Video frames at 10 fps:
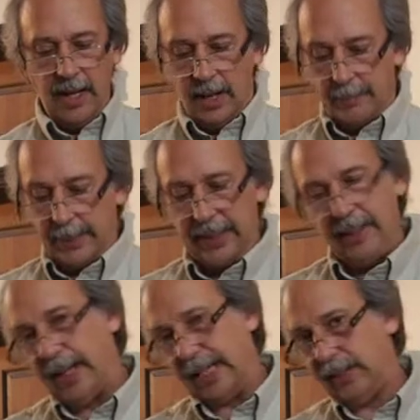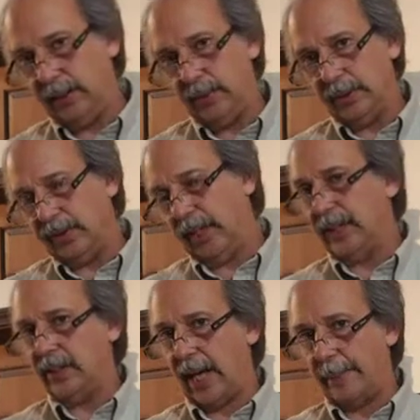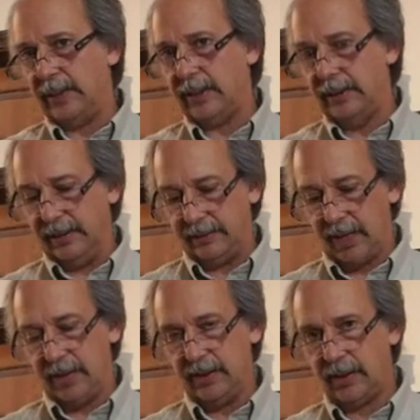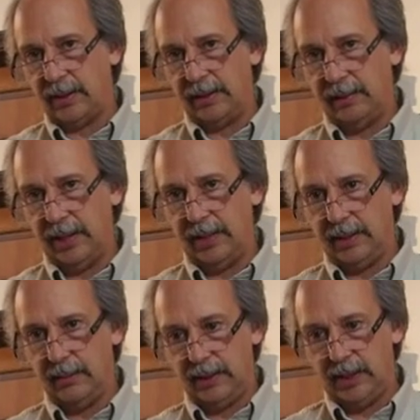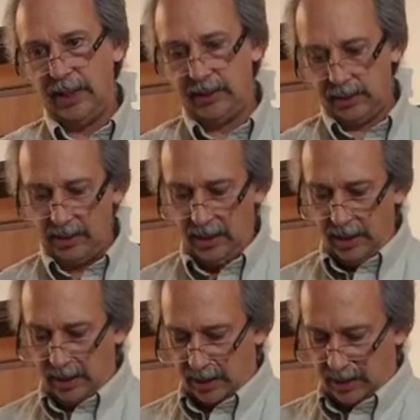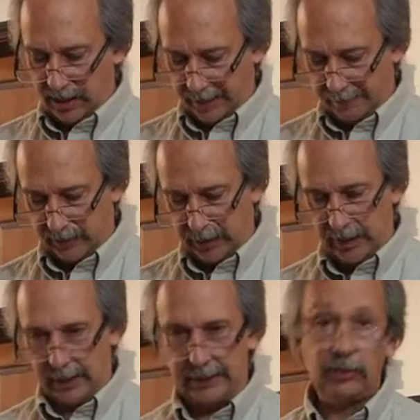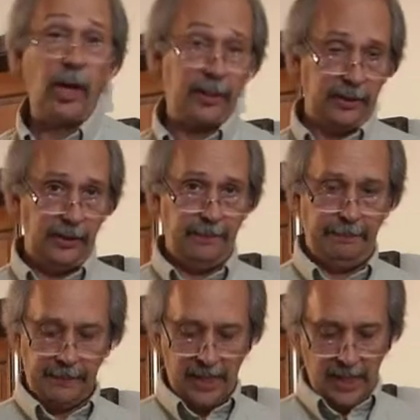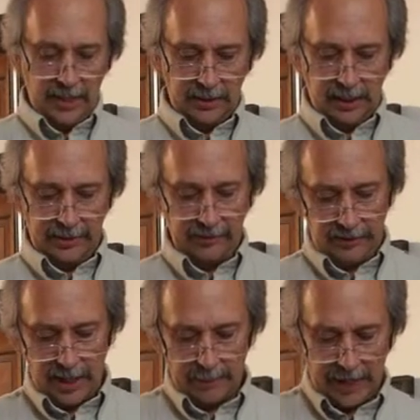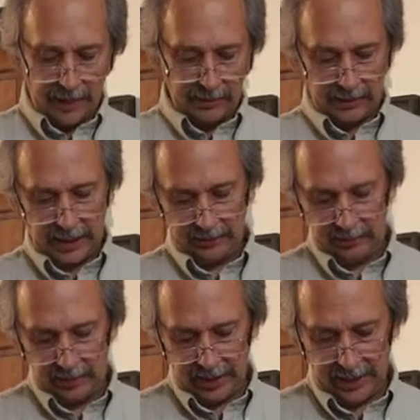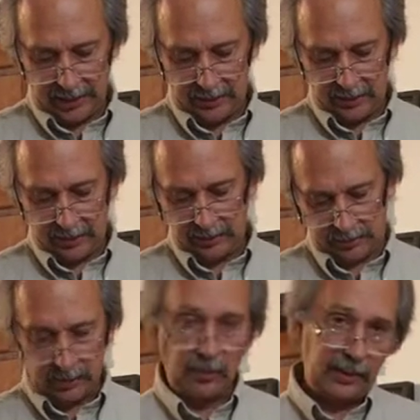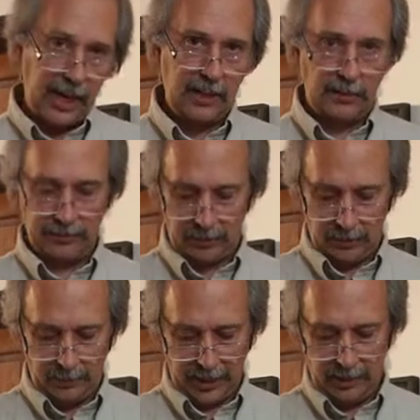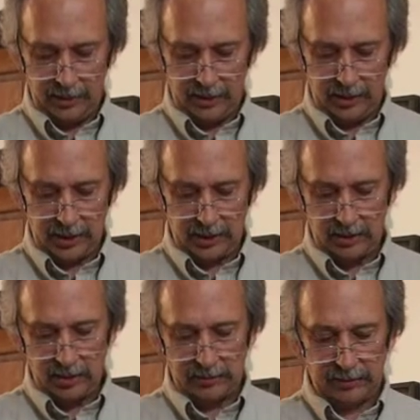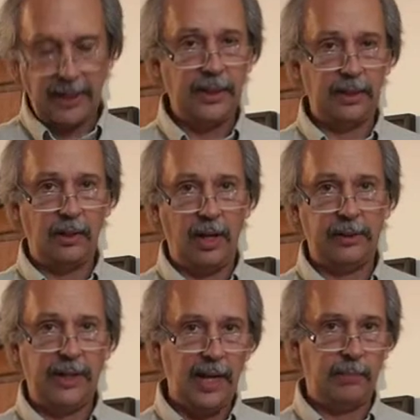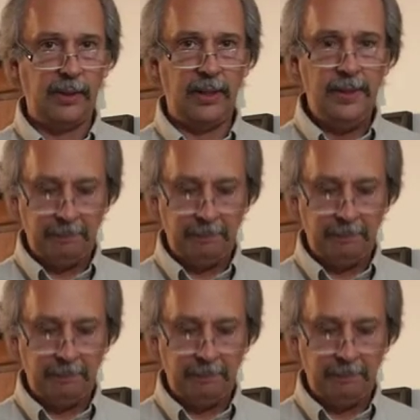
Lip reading: but it actually will change the aperture internally, right? It will change it electronically. This camera allows you the kind of old school way where you can set it on the camera